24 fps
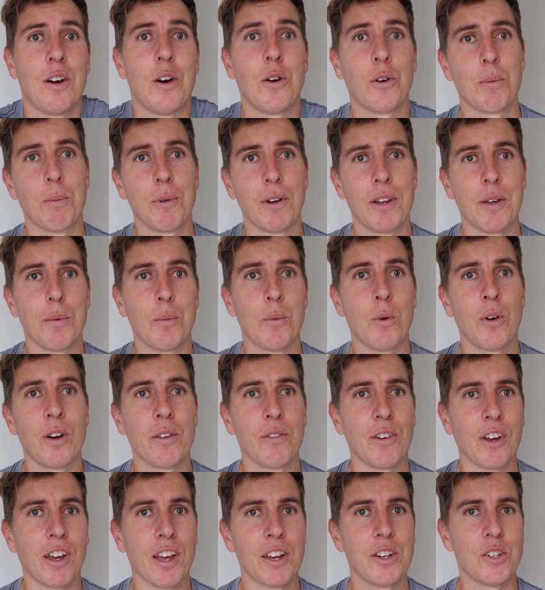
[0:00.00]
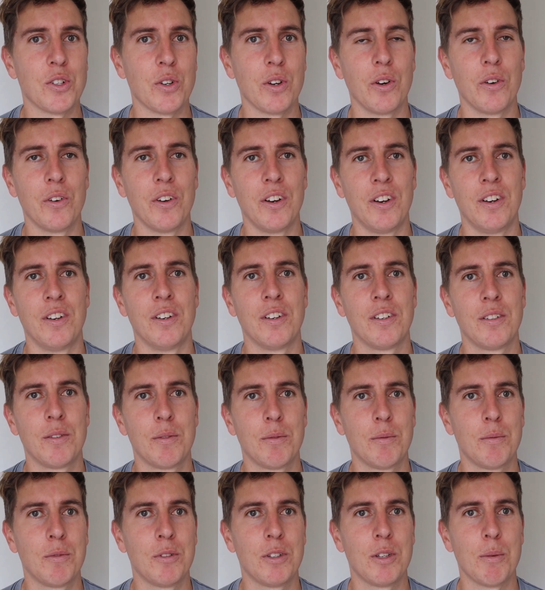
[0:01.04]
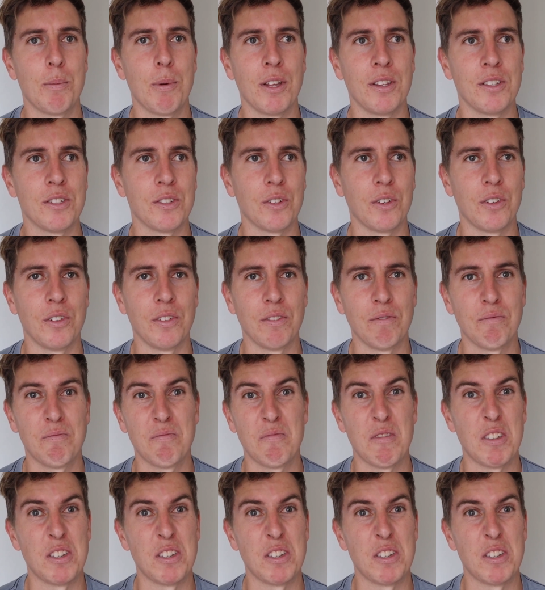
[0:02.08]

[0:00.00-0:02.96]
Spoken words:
ultimately whatever country you're in depends on